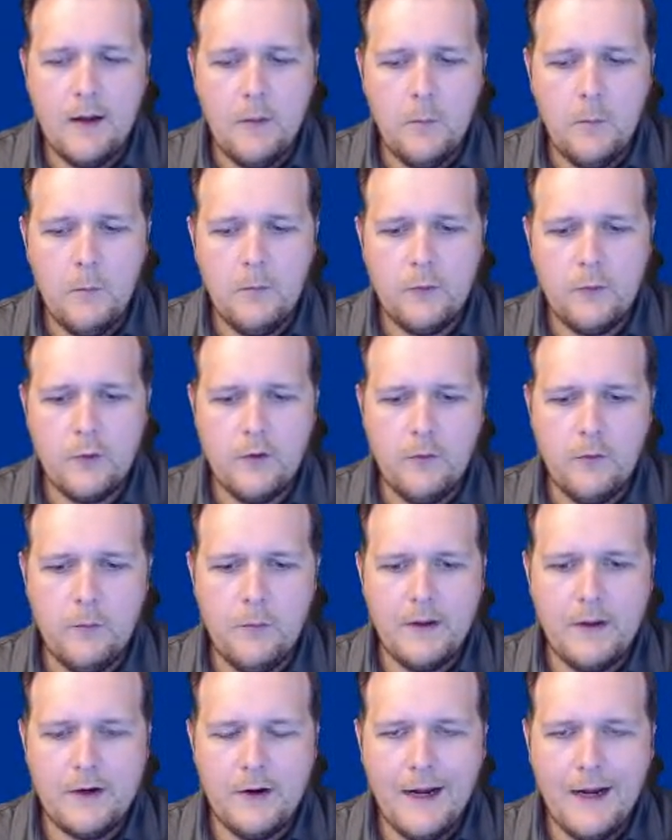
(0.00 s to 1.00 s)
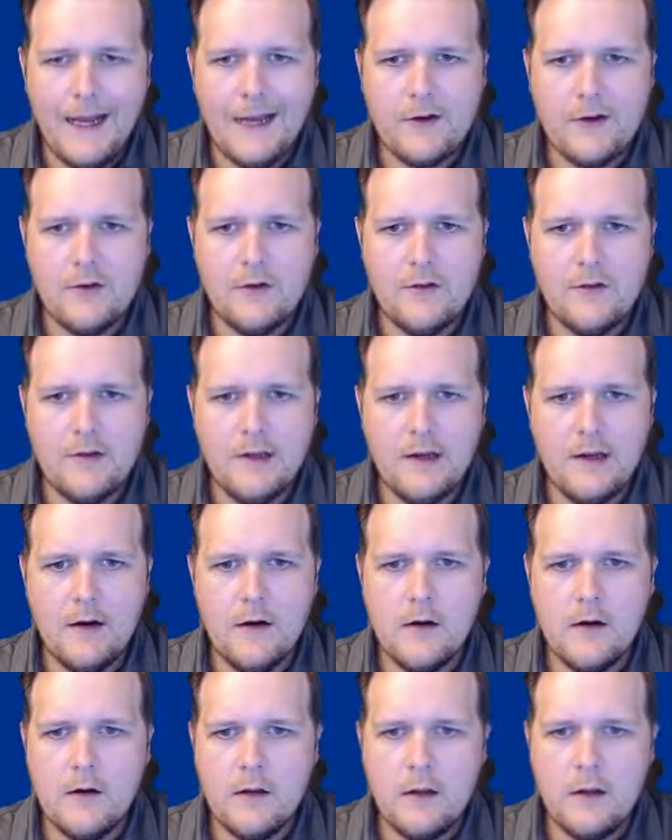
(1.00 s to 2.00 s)
sort of better actions
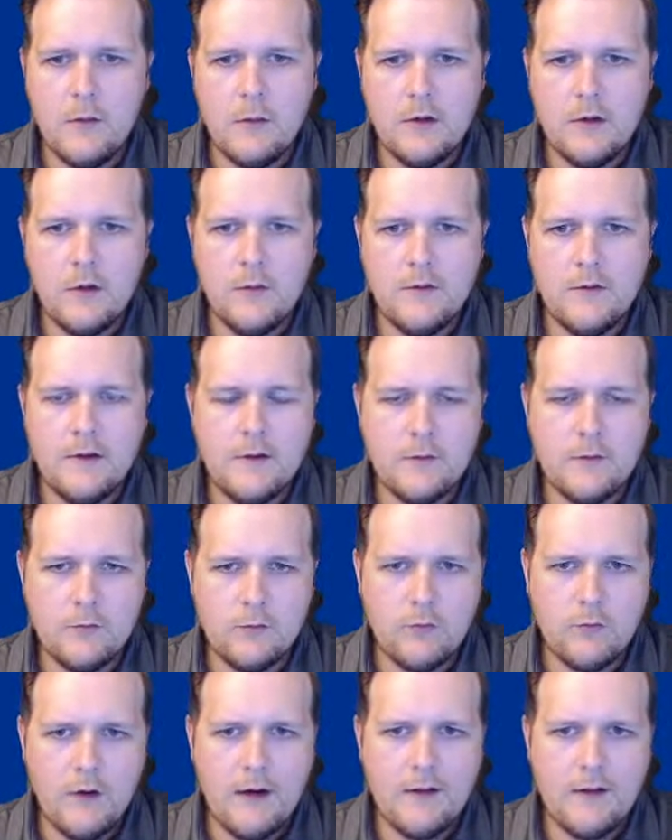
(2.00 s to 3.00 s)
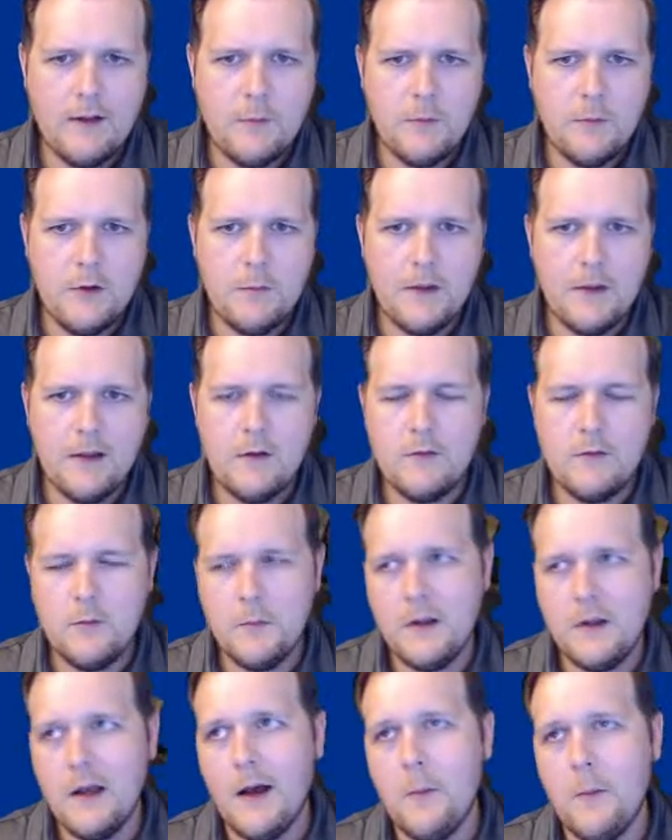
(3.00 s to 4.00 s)
here? You would use these rarely, but you might use them
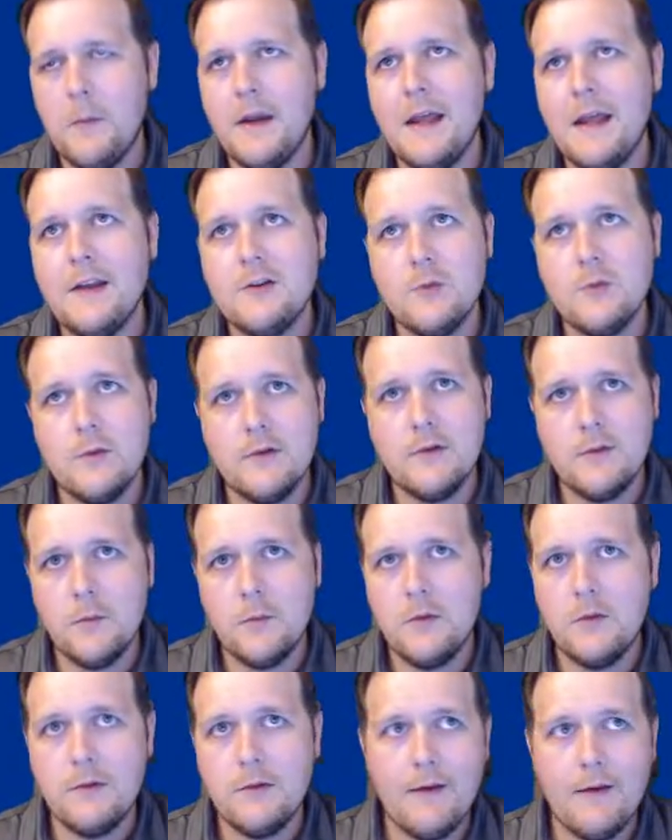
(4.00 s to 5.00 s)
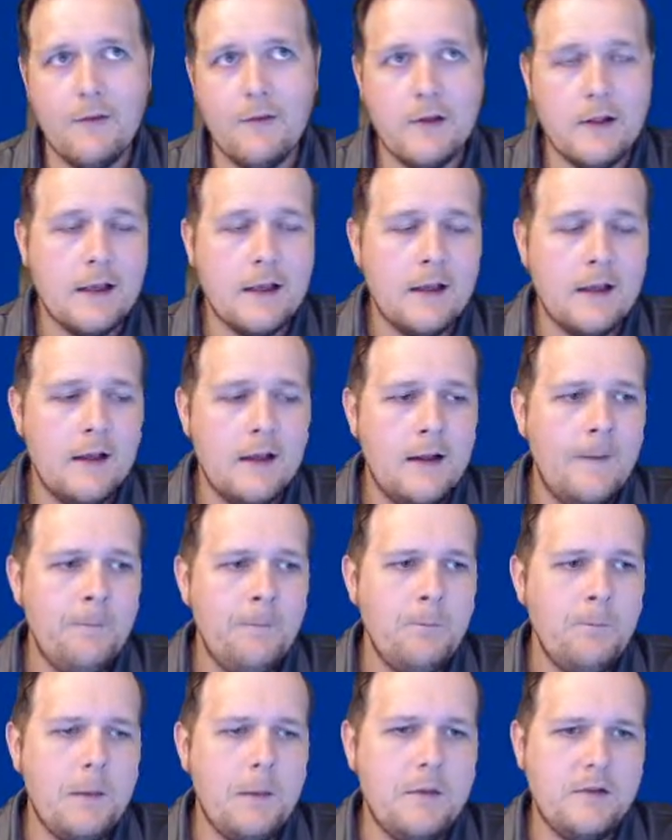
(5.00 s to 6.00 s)
in combination with someone who's having
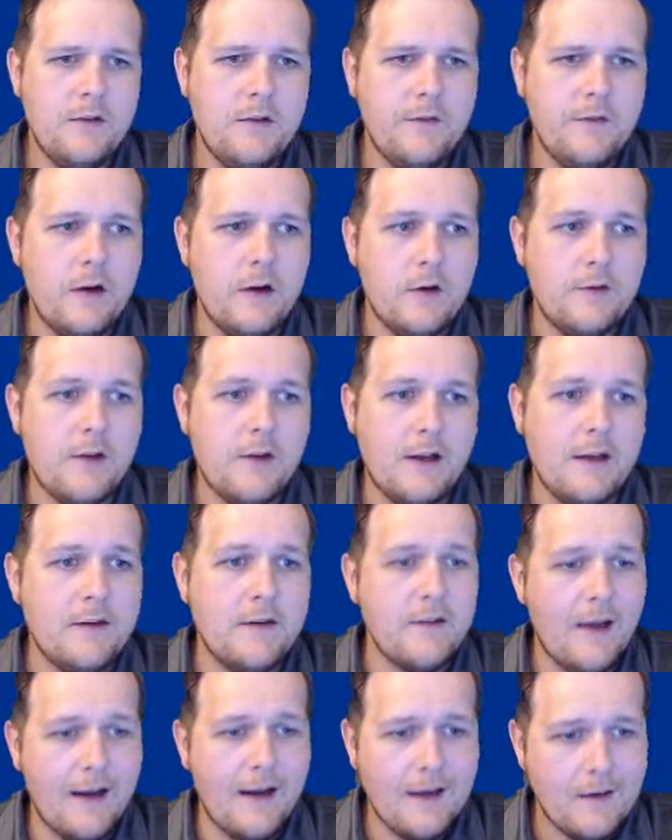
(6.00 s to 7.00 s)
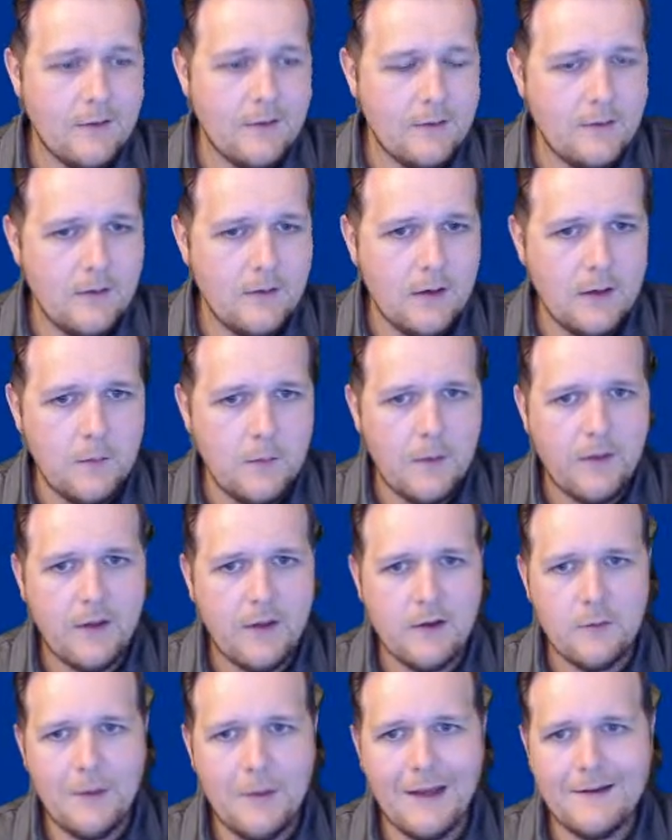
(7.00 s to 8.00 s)
maybe severe sinusitis, and you may
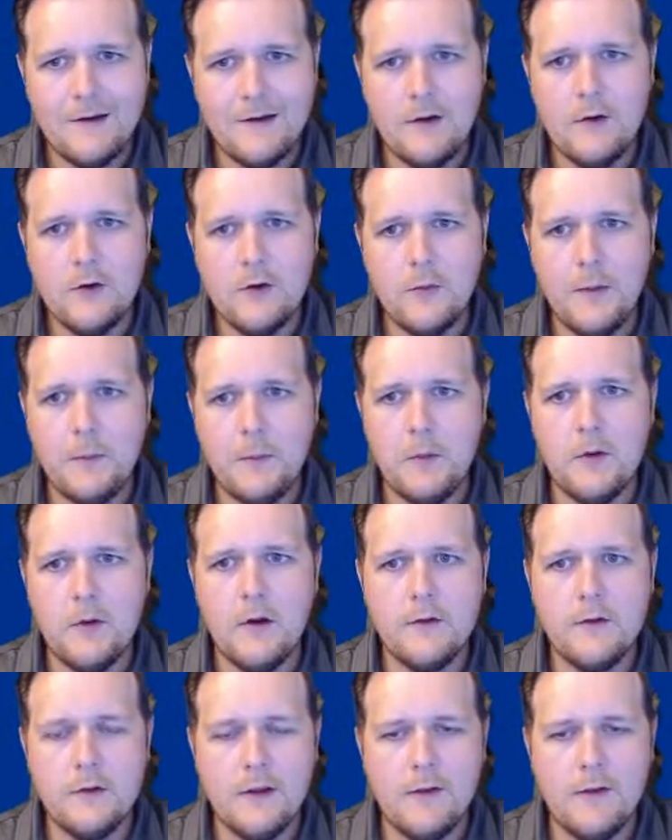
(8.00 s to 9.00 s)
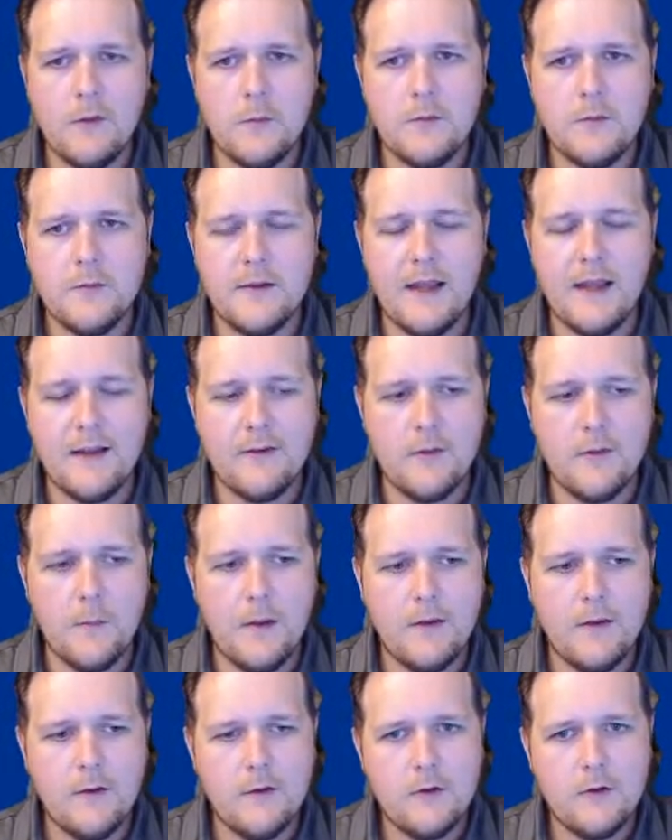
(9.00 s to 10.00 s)
think it's bacterial. Maybe we'll also give them some
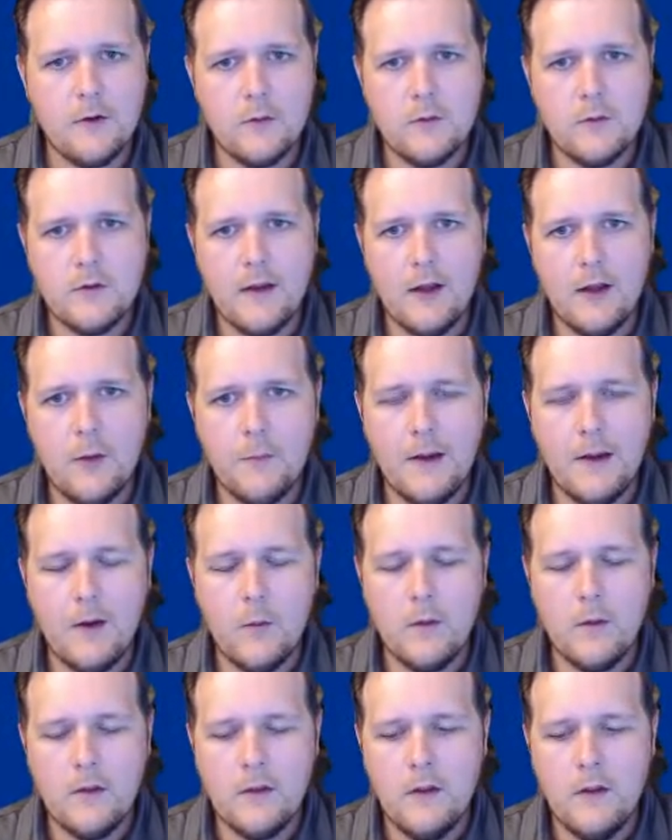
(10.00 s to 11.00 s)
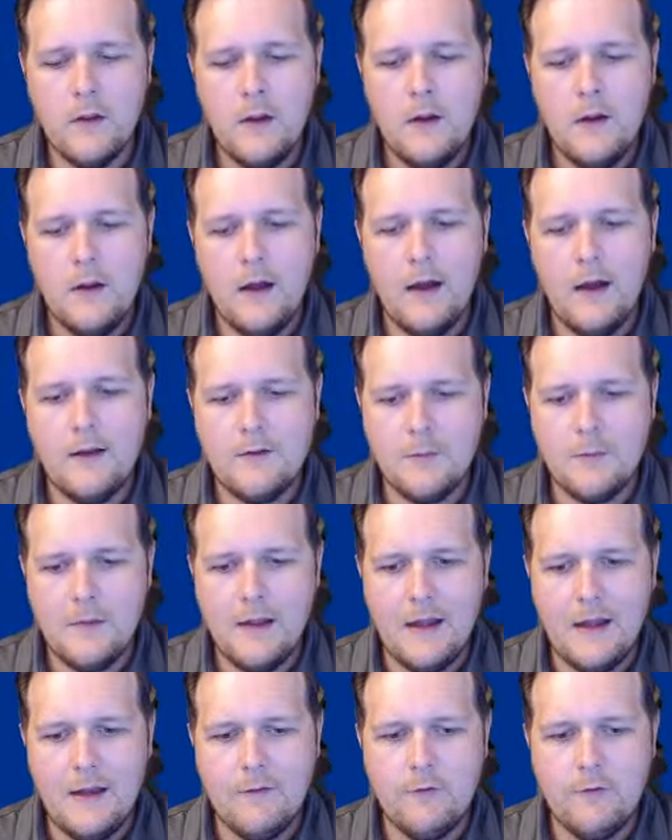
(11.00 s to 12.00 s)
dextromethorphan to help out with some of
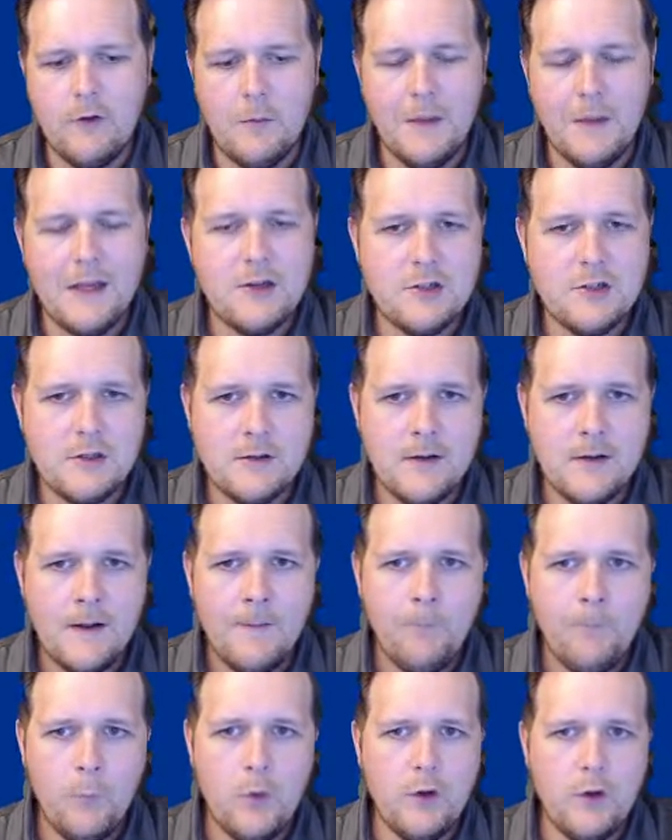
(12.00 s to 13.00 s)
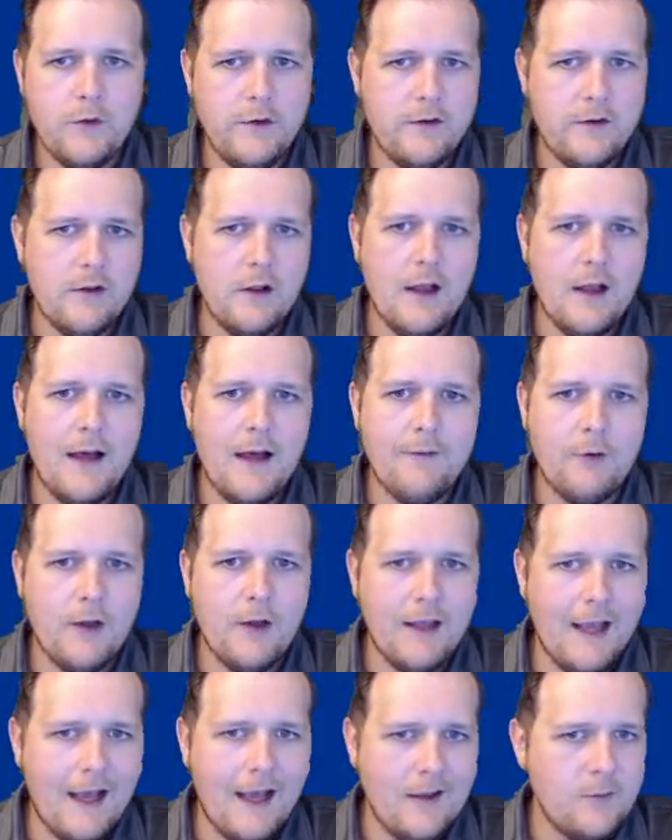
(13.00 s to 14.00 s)
that inflammation. We use these a lot for
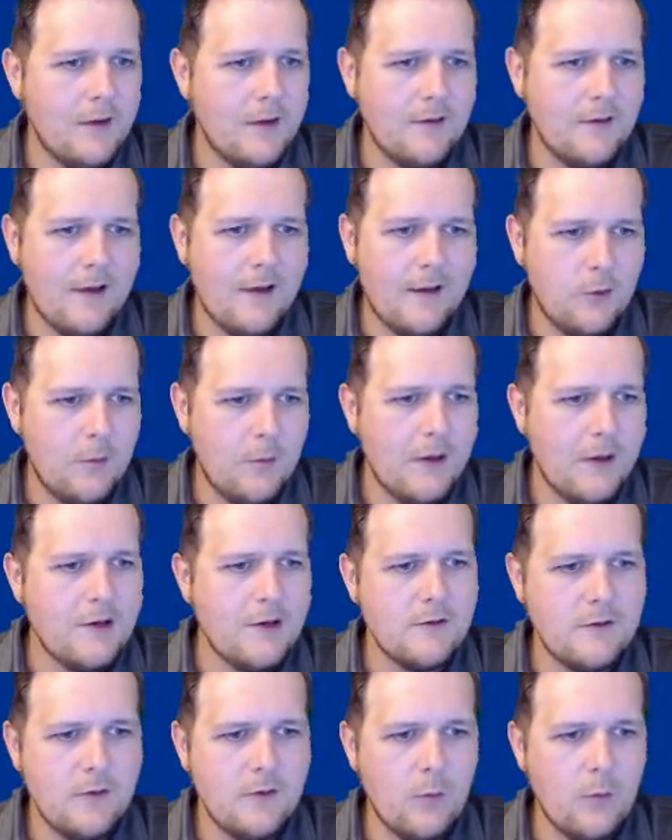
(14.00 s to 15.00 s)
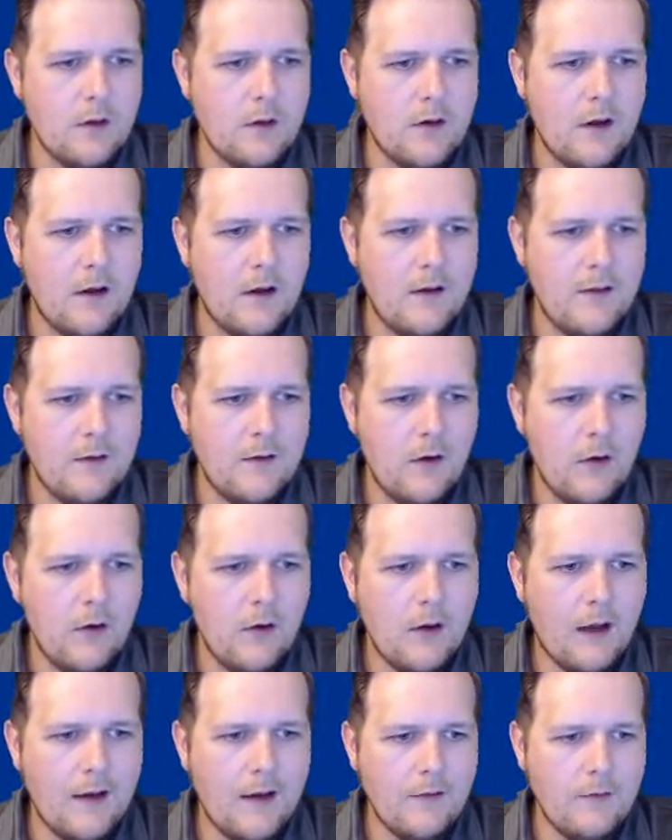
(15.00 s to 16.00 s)
asthma exacerbations and whatnot, and they're all
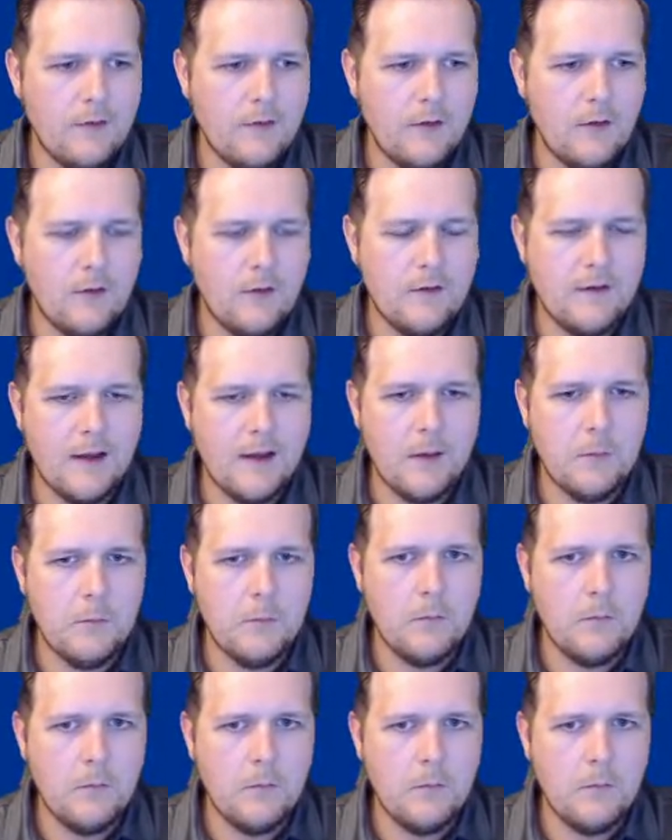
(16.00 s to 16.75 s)
kind of still the same